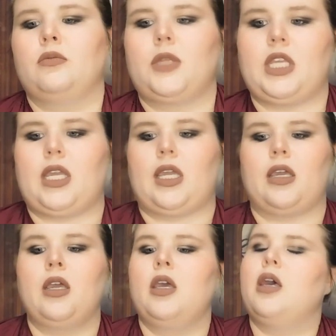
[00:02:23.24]
The
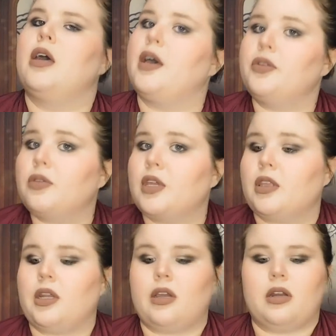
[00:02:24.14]
other thing
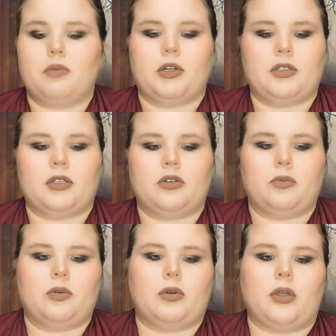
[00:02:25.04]
that I got at Barnes &
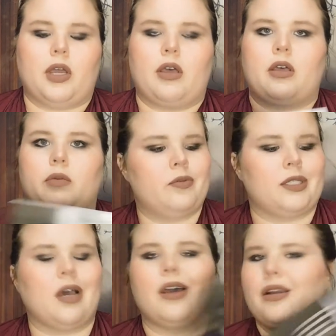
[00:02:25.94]
Noble was
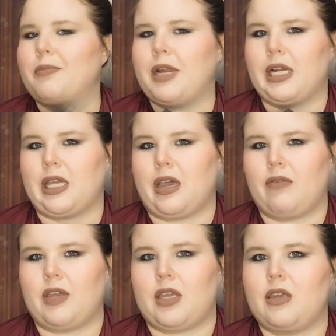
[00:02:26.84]
Haunted America
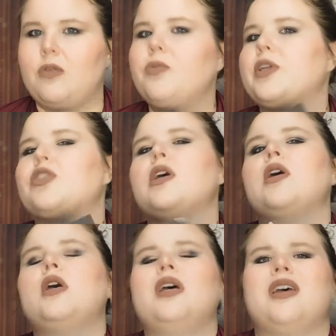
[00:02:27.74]
FAQ, which
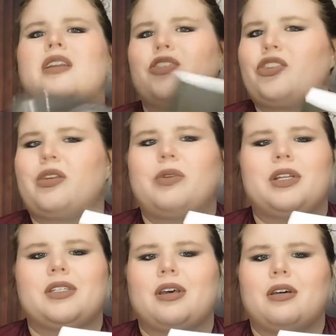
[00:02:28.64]
initially when I
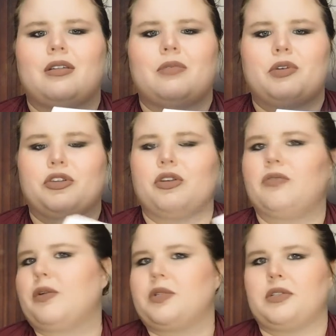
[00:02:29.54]
saw it on the bookshelf
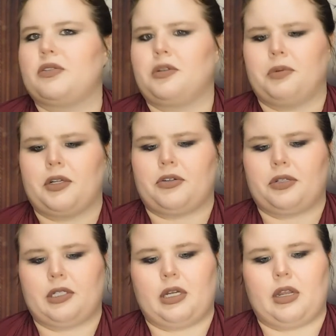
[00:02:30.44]
I wasn't super
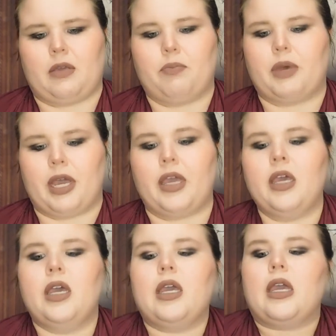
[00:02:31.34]
interested in it, but
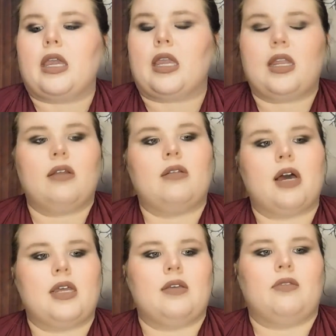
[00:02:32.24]
in a
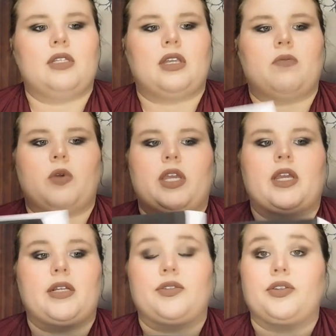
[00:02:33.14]
lot of the same way
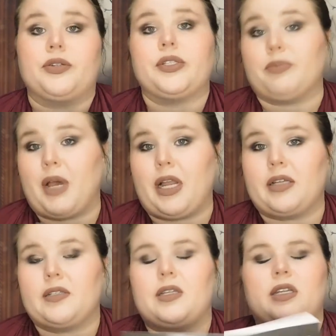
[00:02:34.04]
as Ghosts Among
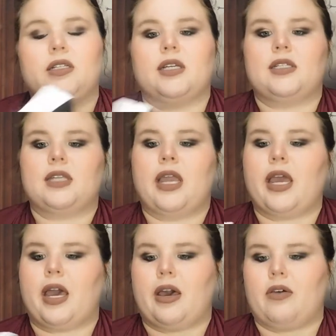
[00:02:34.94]
Us, it does
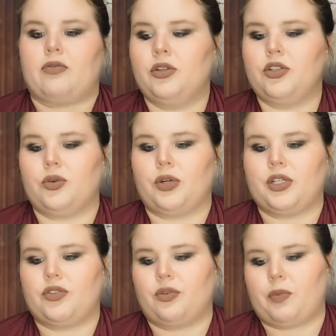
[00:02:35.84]
have
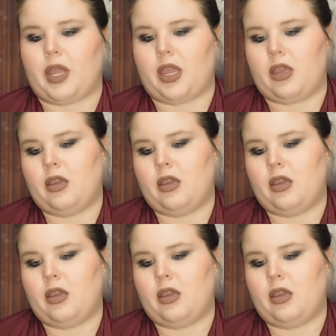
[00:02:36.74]
stories from like